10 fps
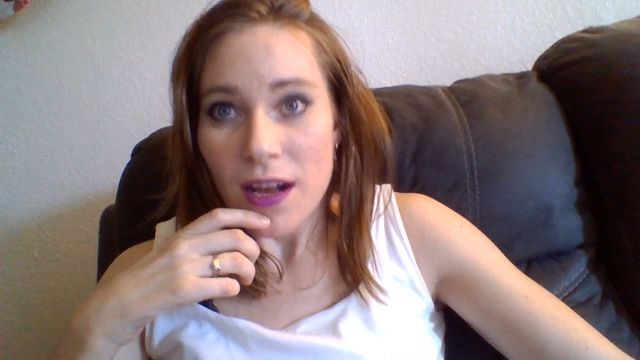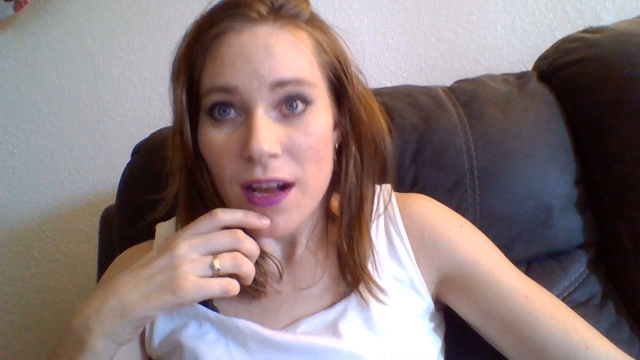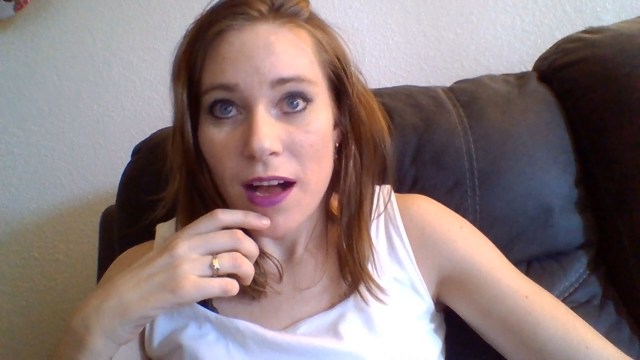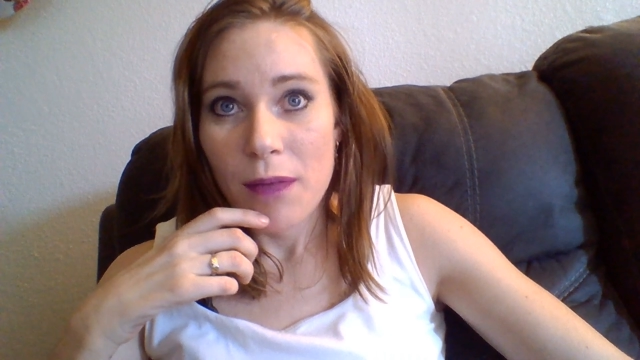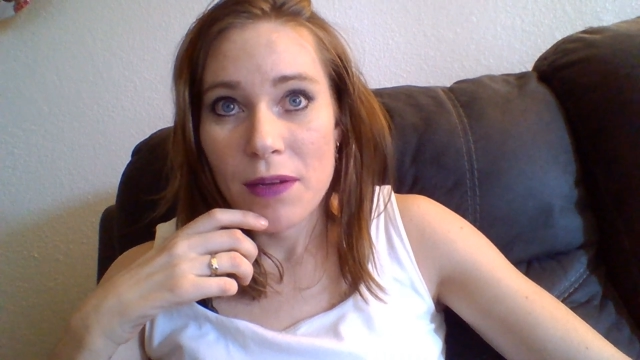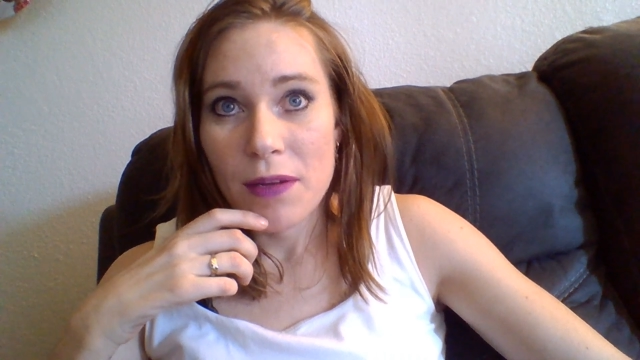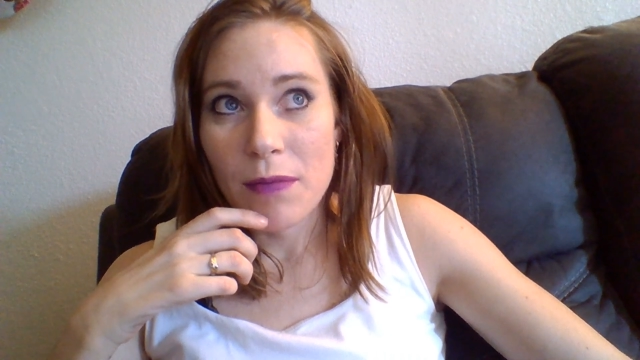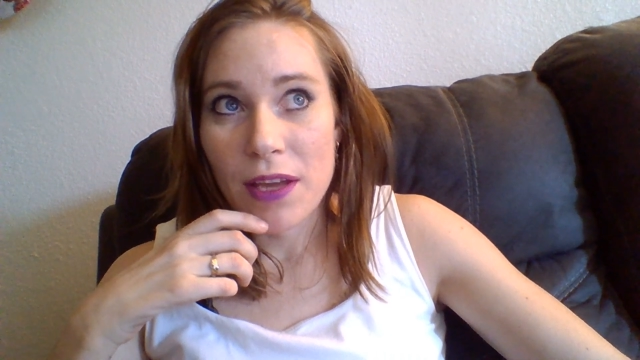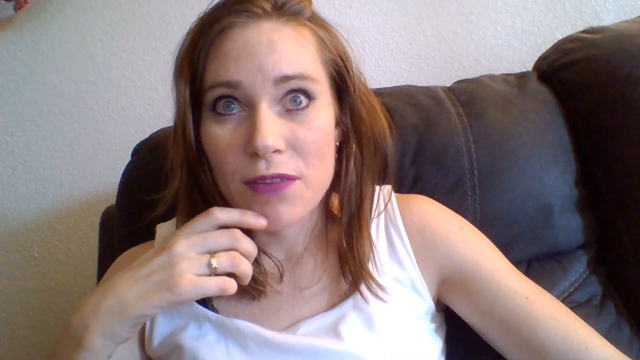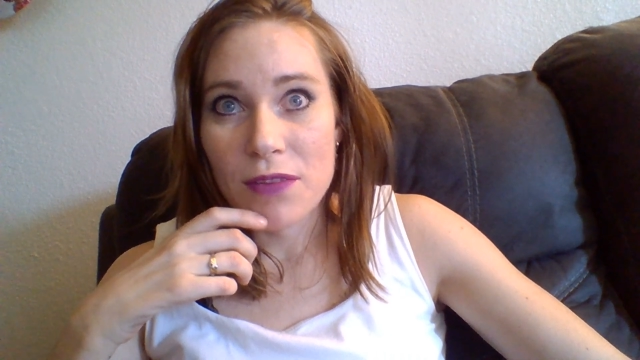hop in a
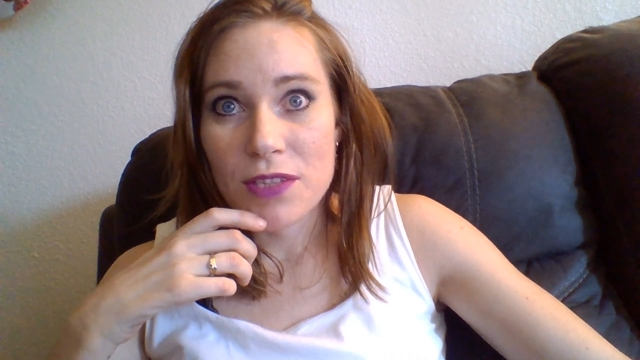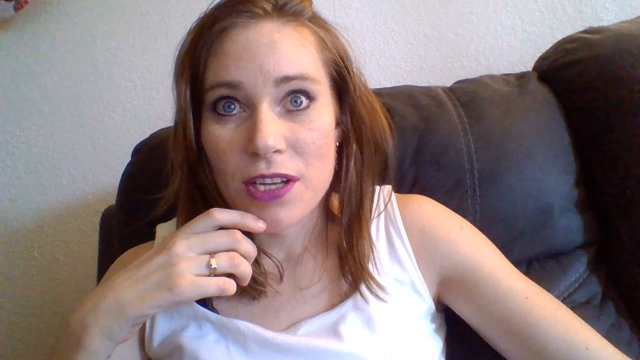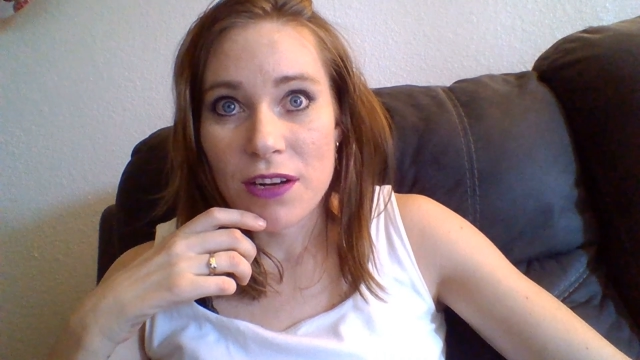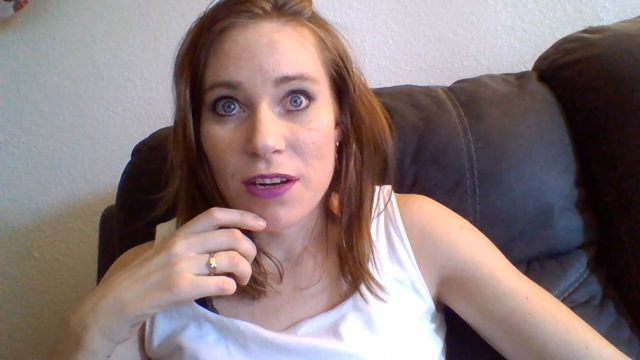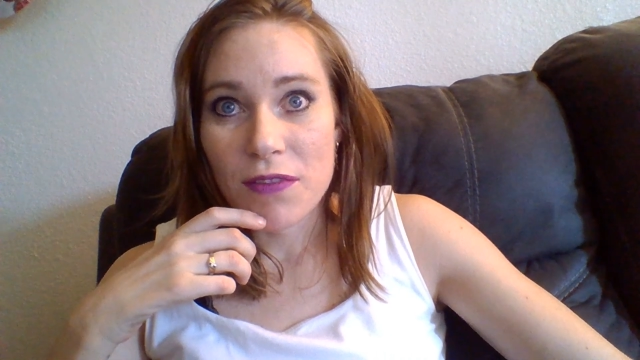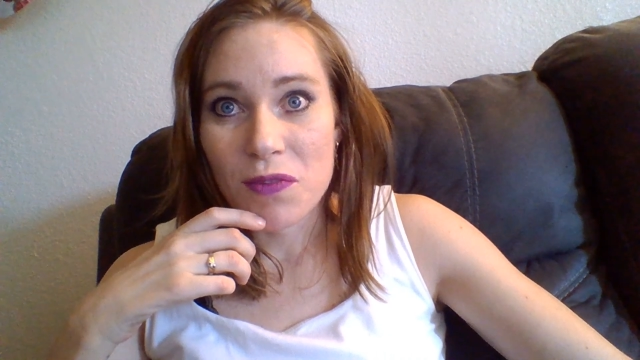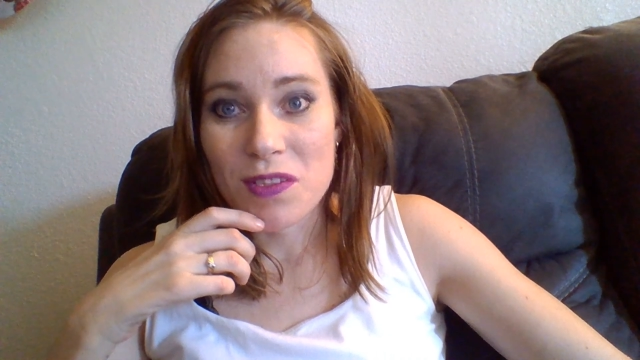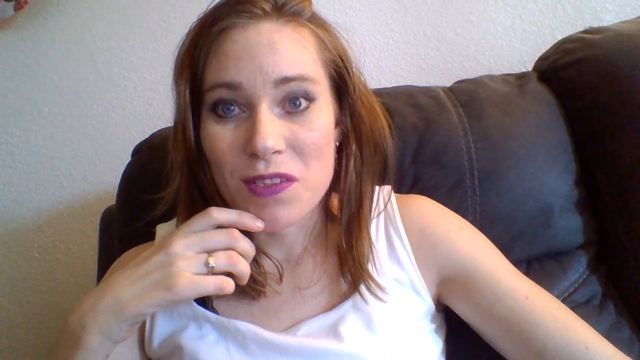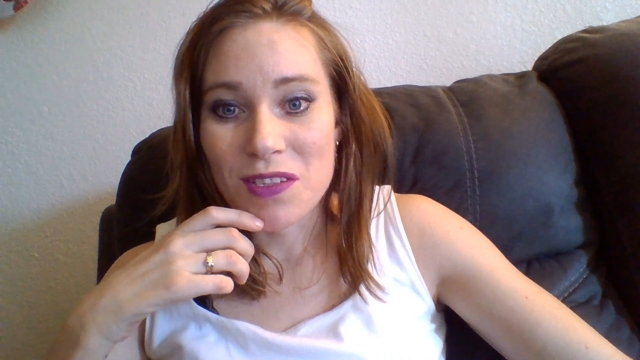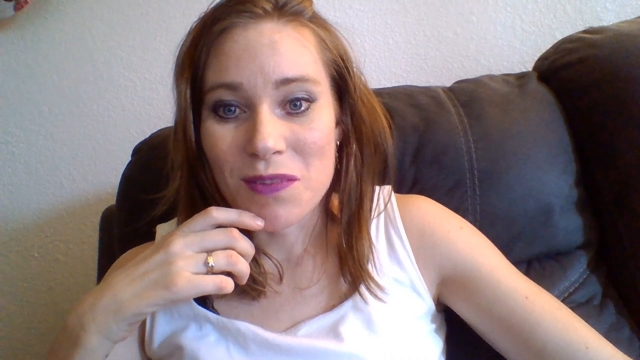manual chair every
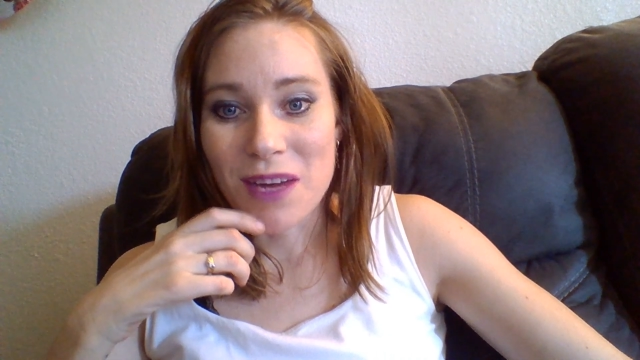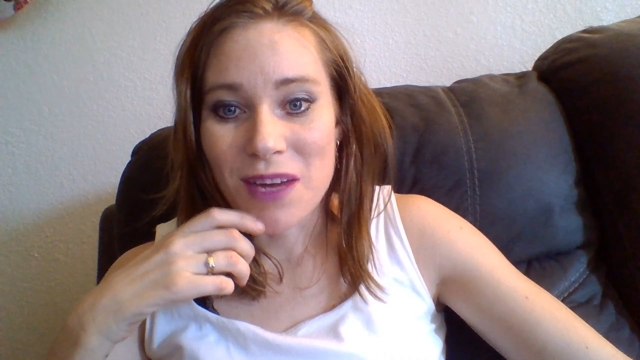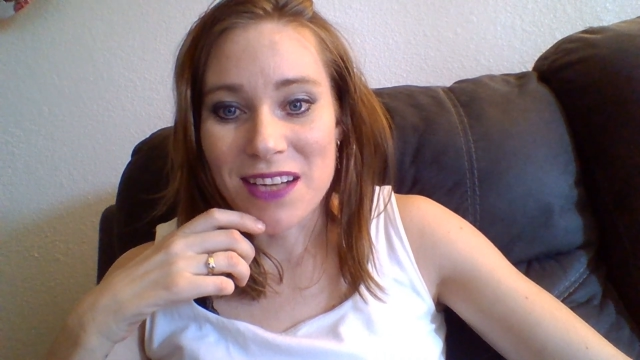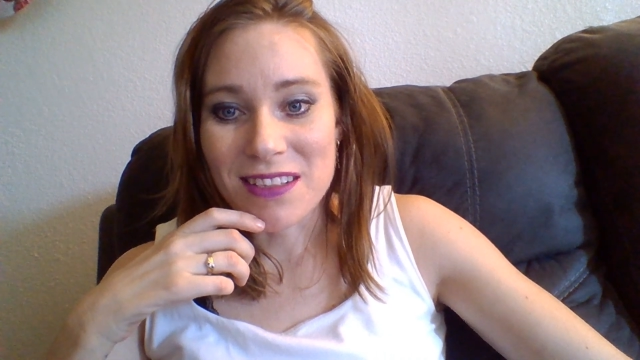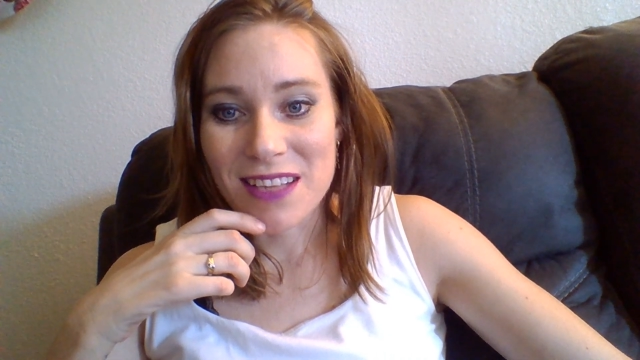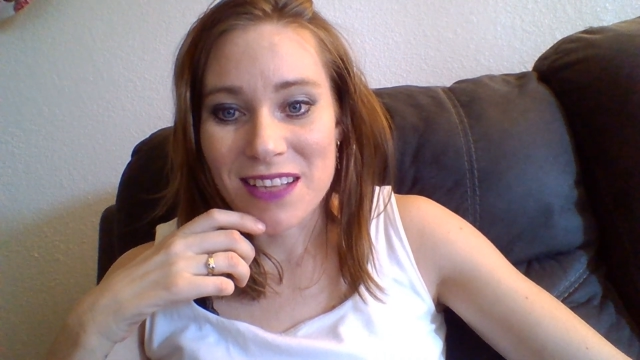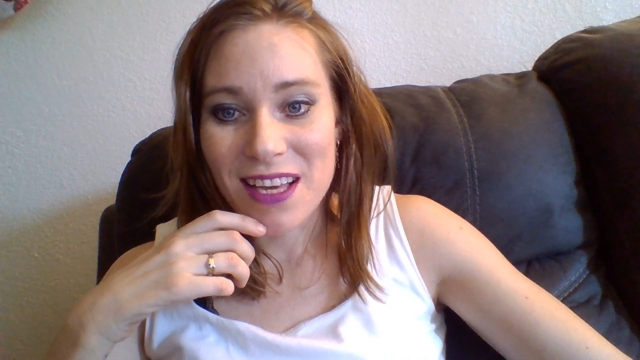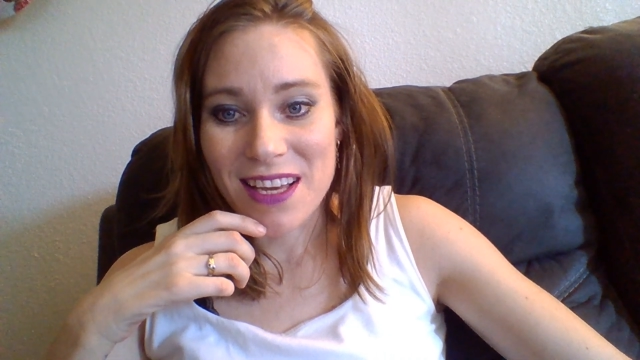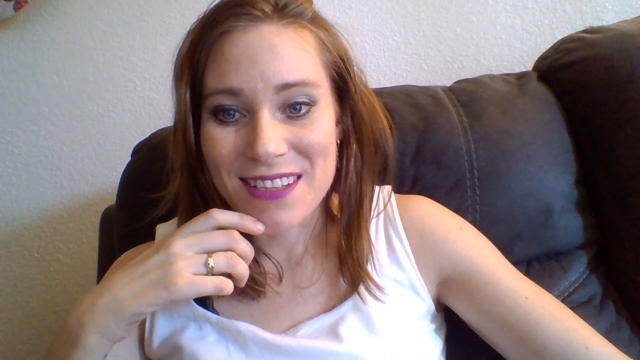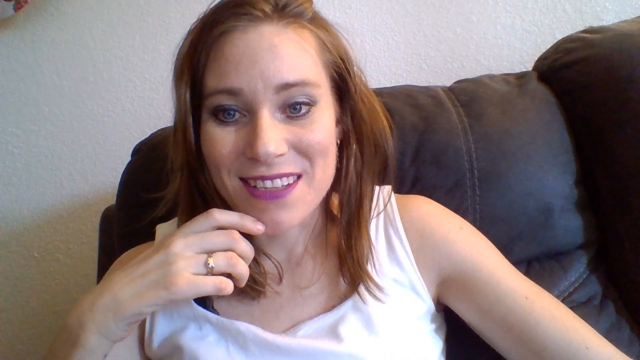once in a while
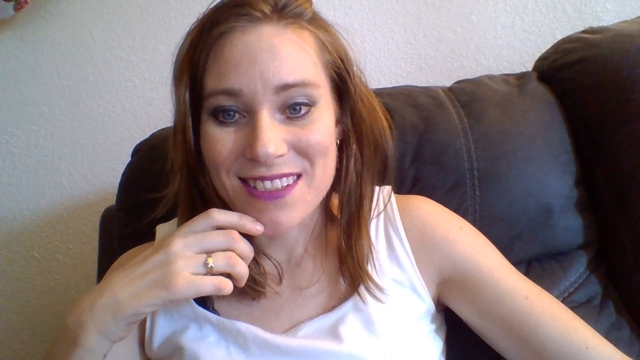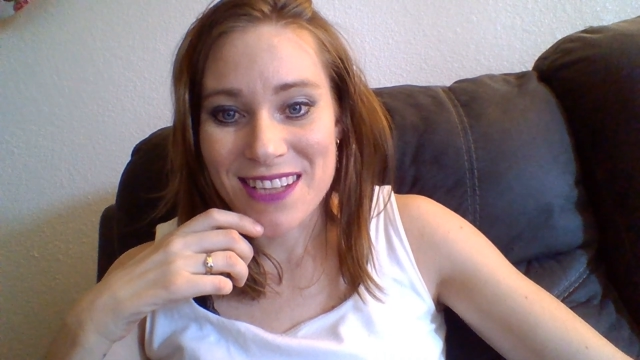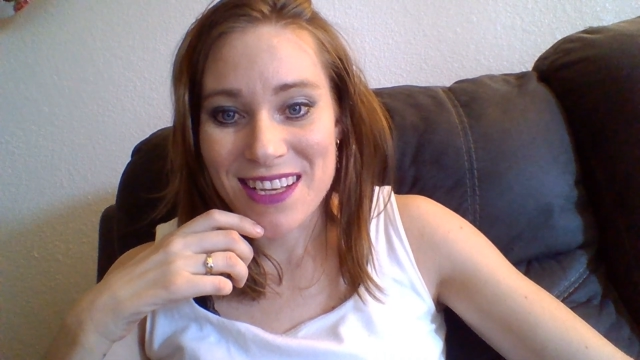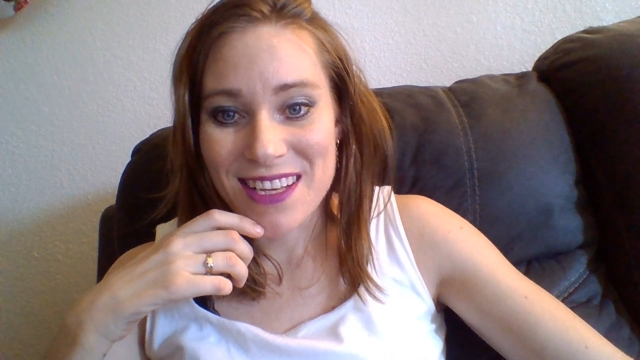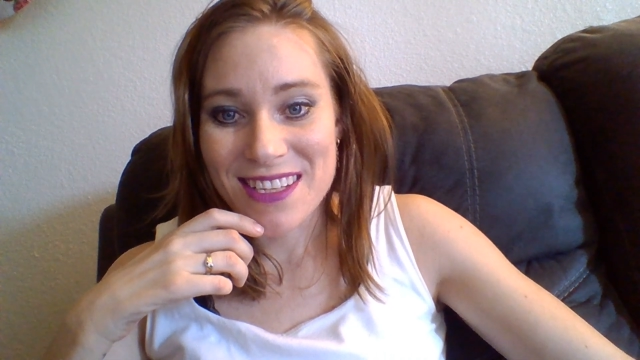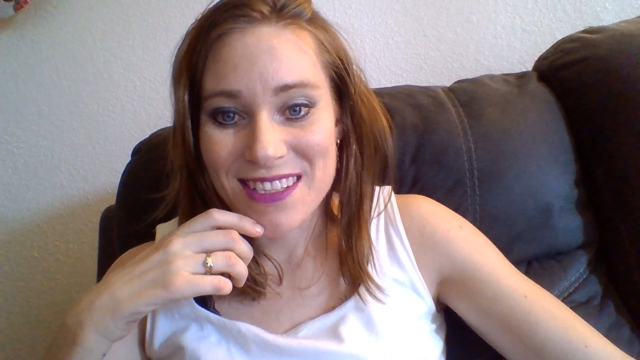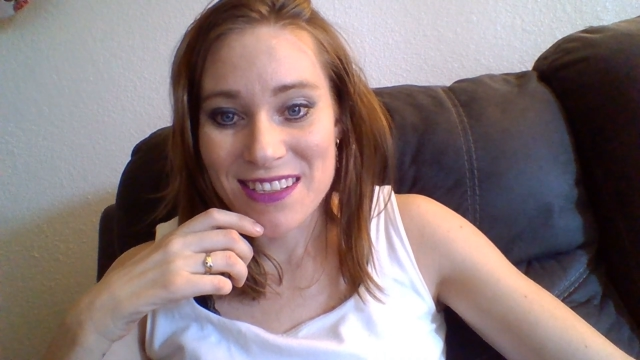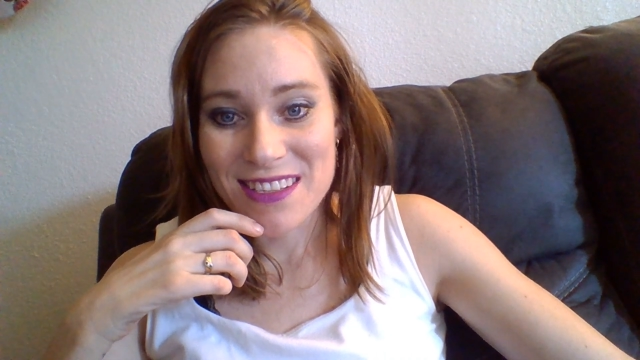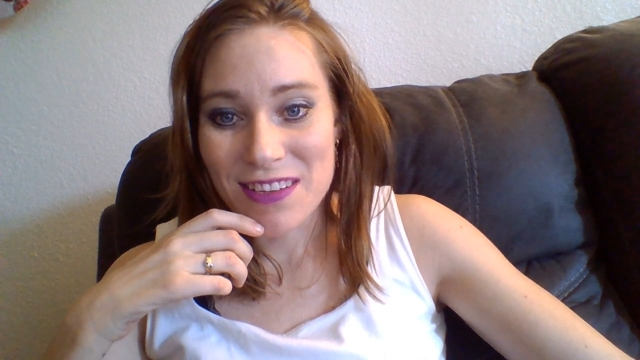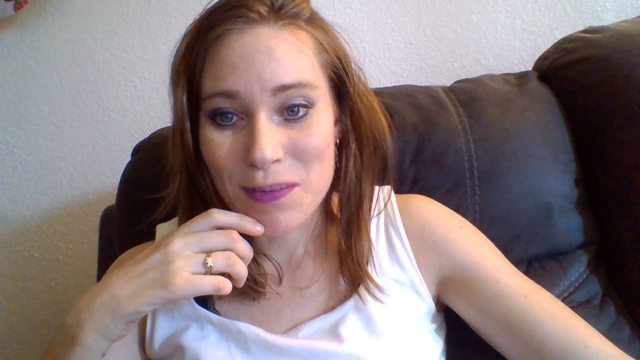and take it easy
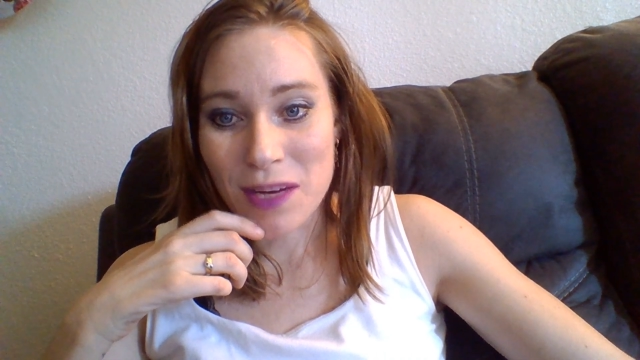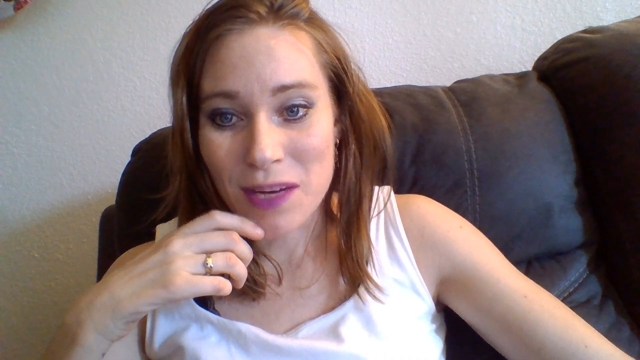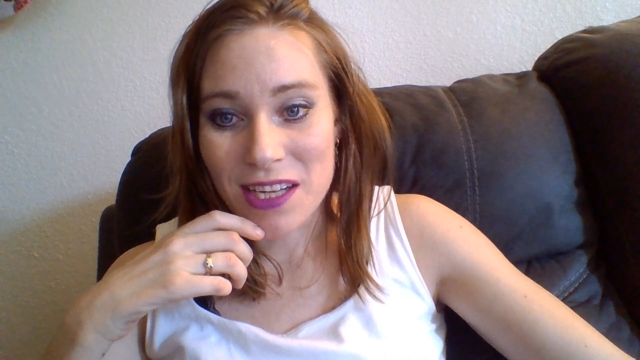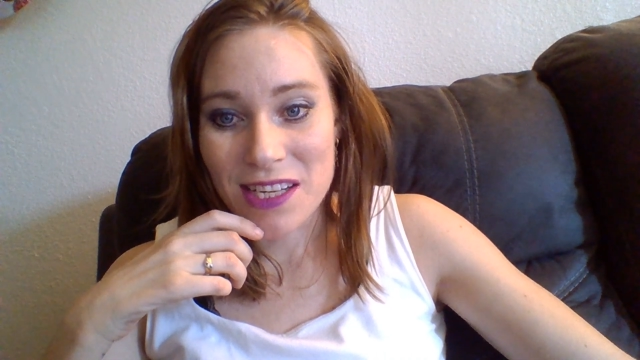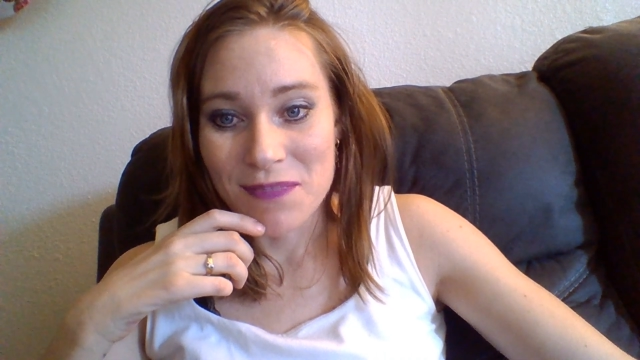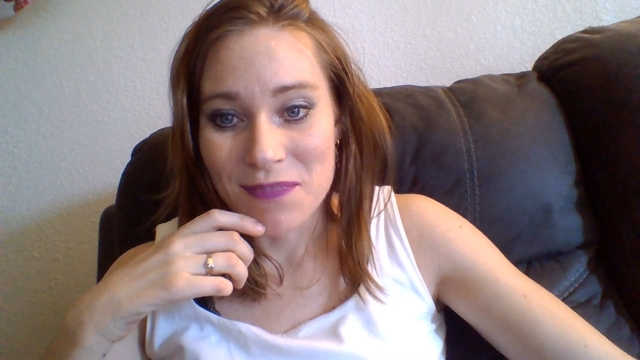on your body.